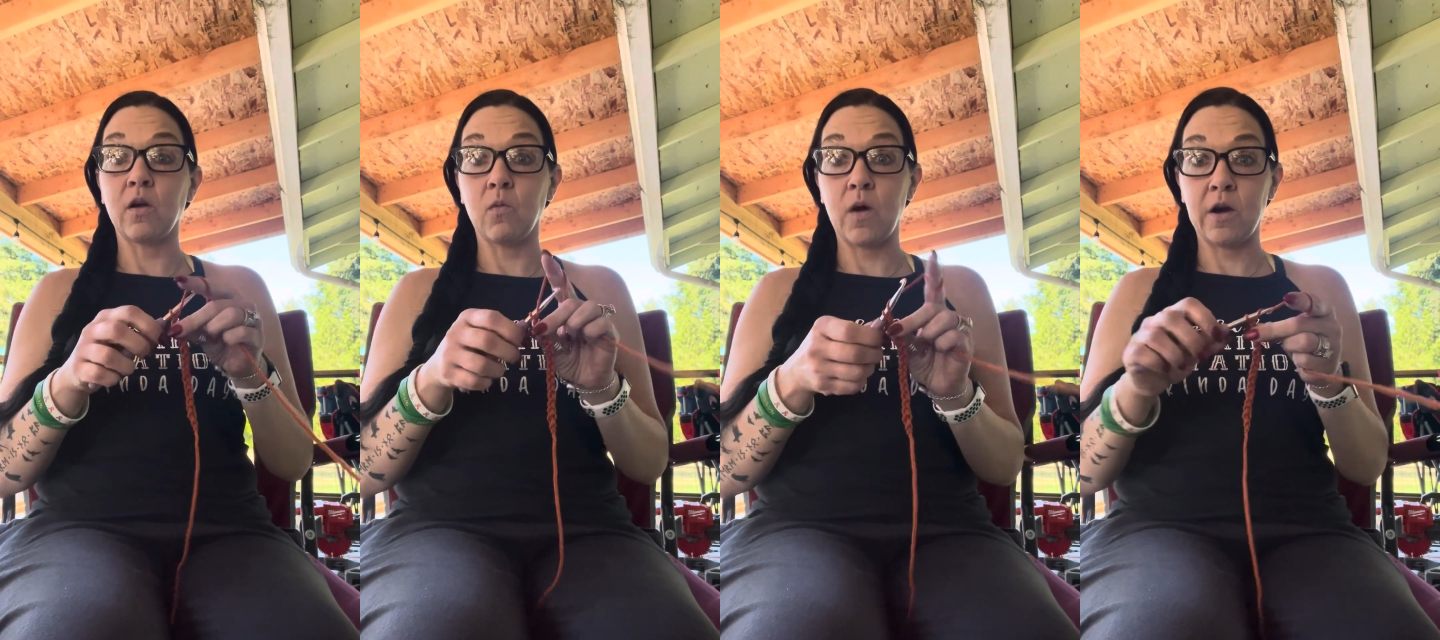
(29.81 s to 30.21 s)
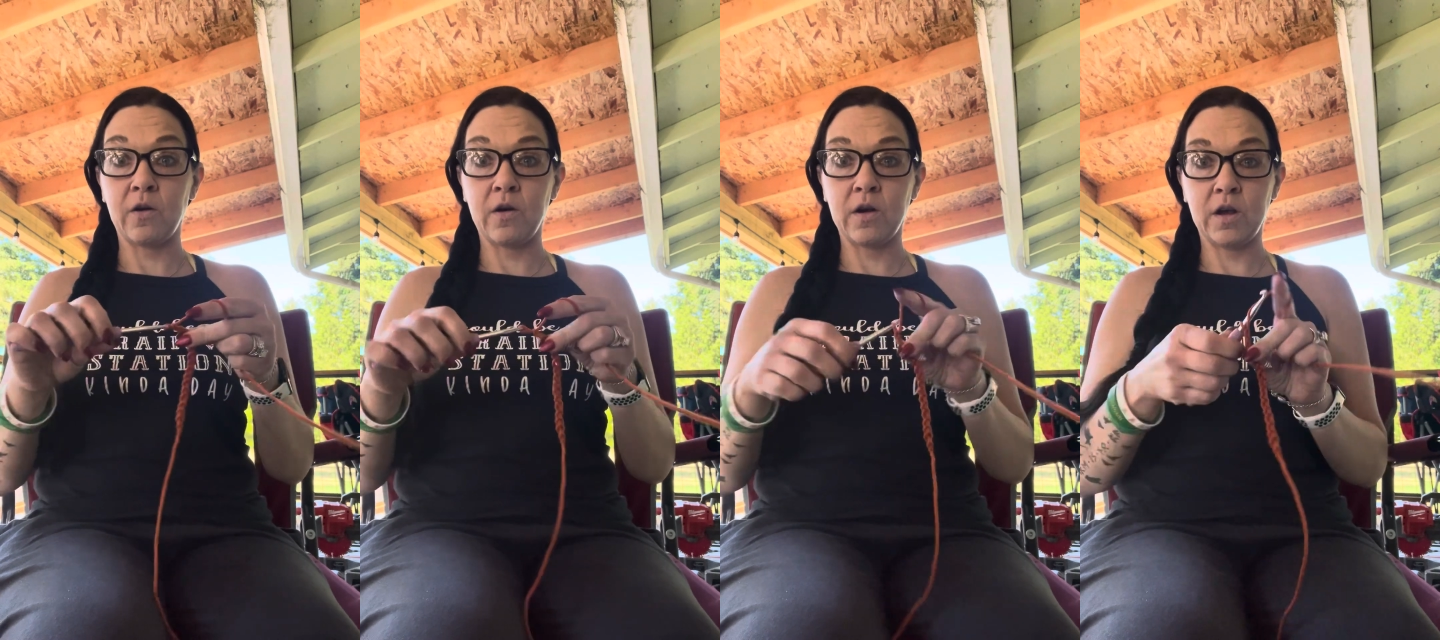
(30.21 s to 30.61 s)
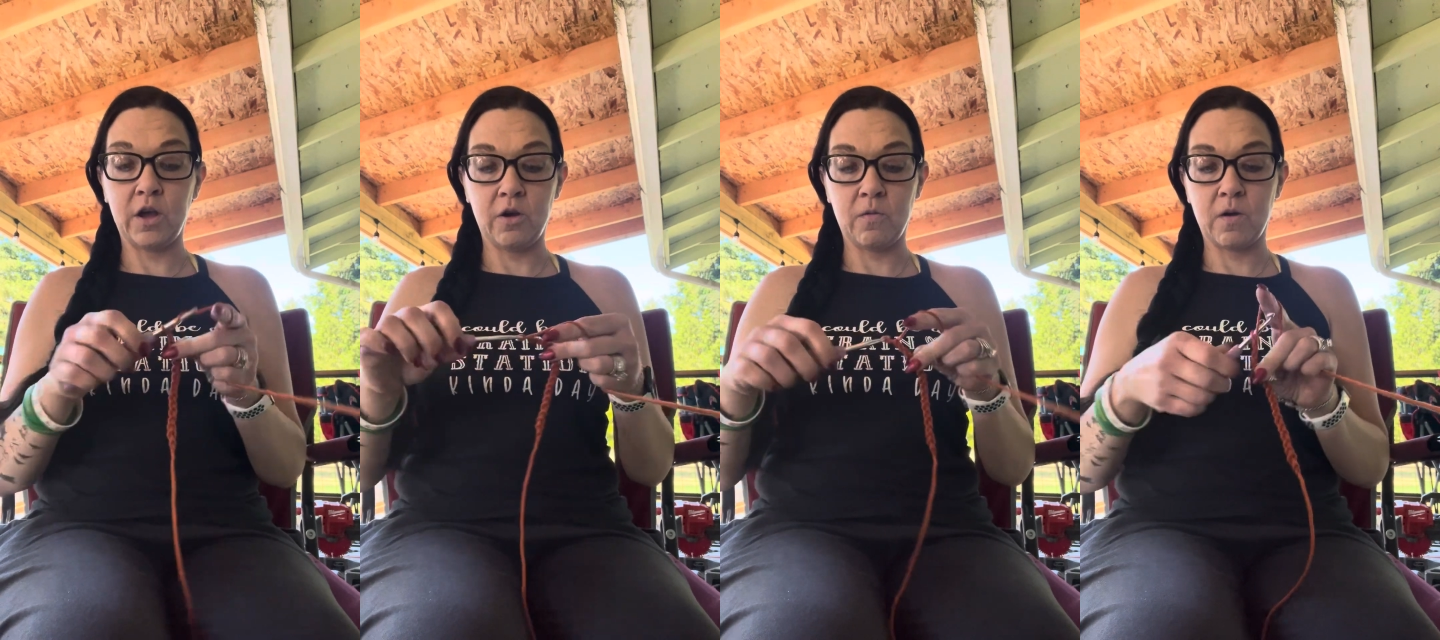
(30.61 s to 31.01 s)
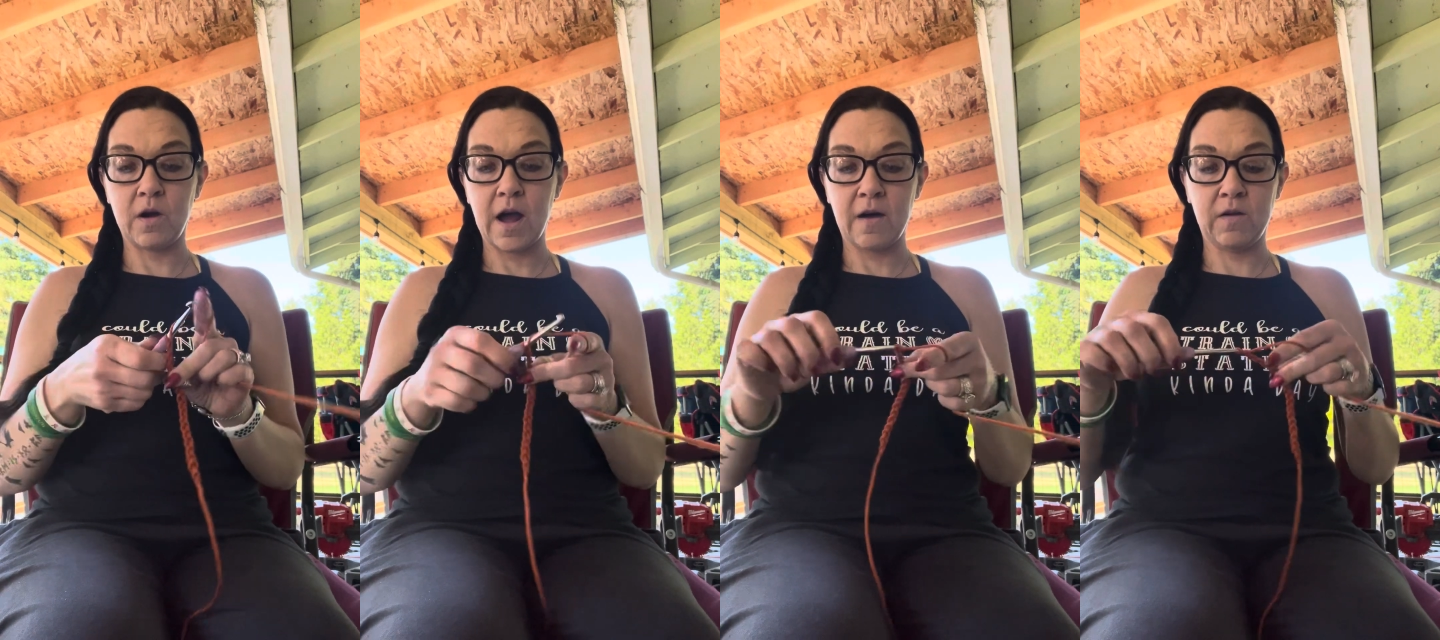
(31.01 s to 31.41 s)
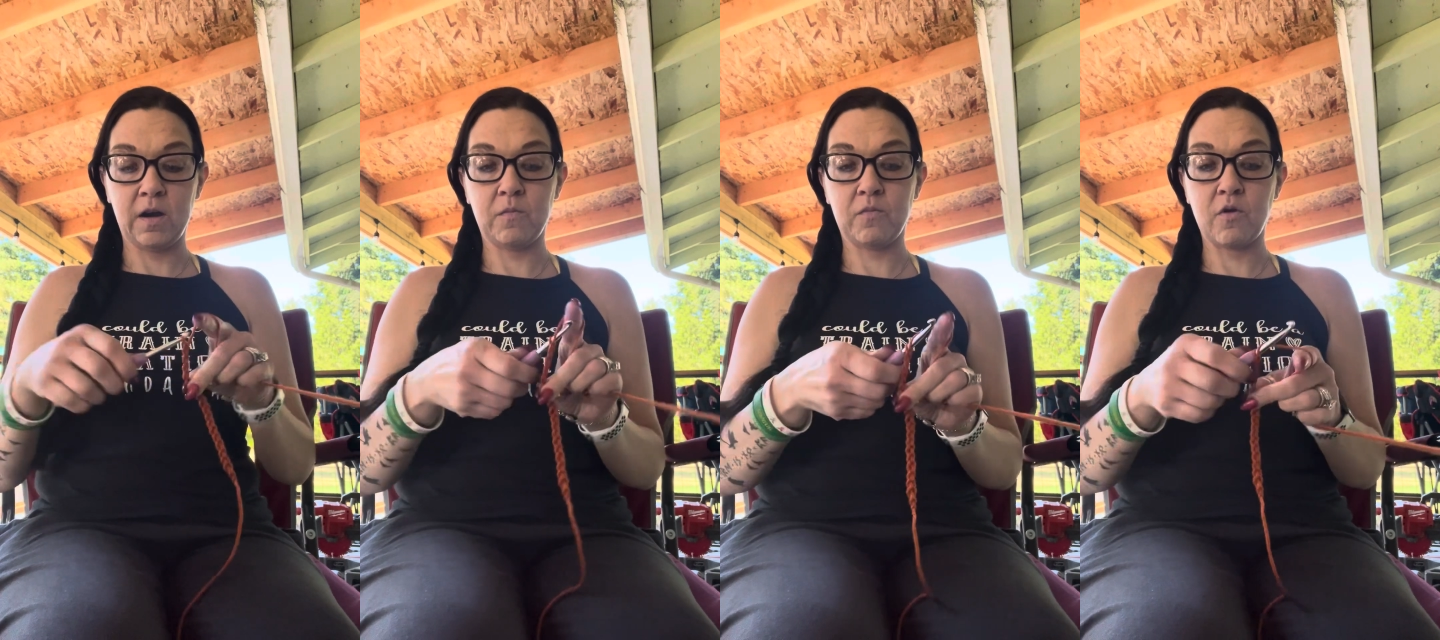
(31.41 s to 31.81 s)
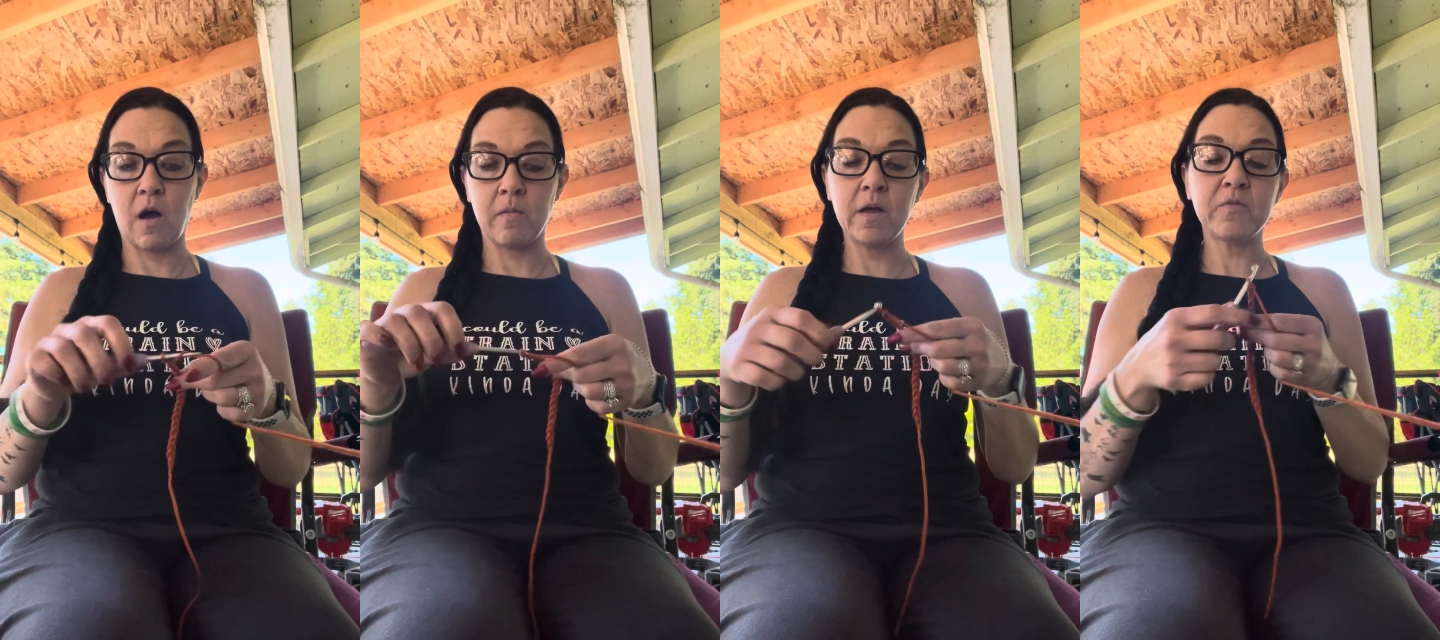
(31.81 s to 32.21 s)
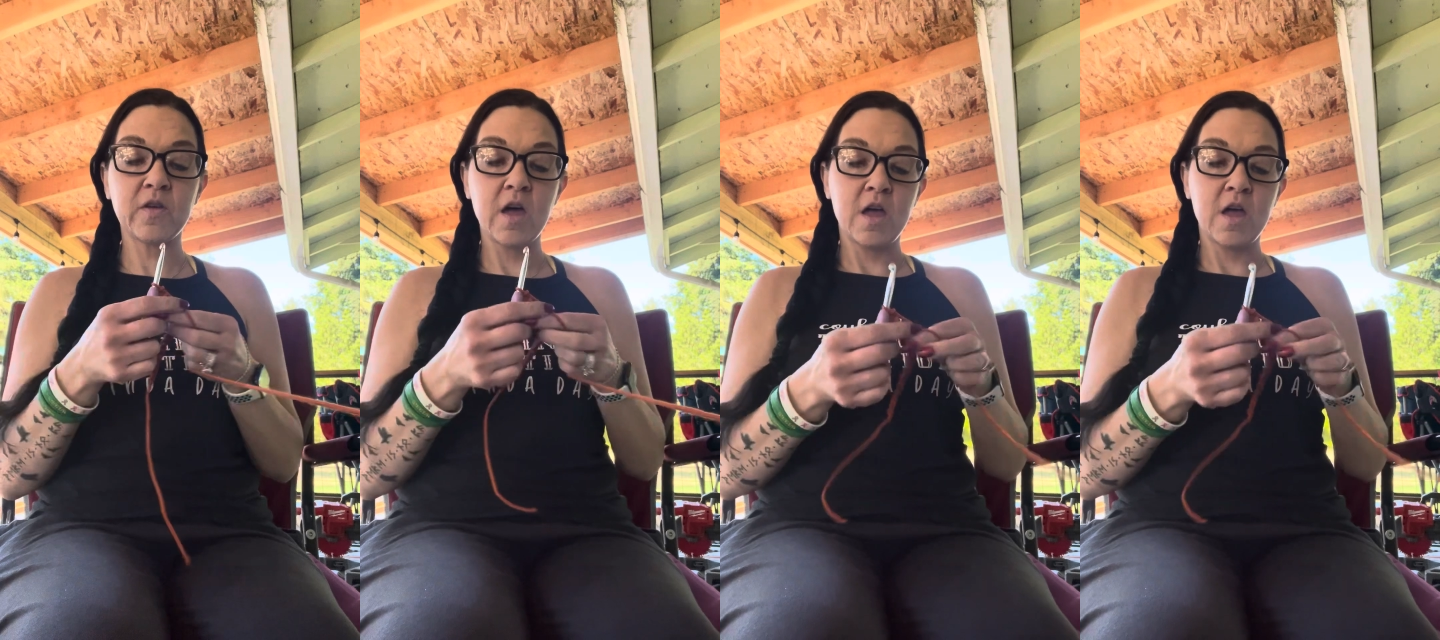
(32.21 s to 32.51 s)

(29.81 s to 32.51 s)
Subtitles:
where you were having problems.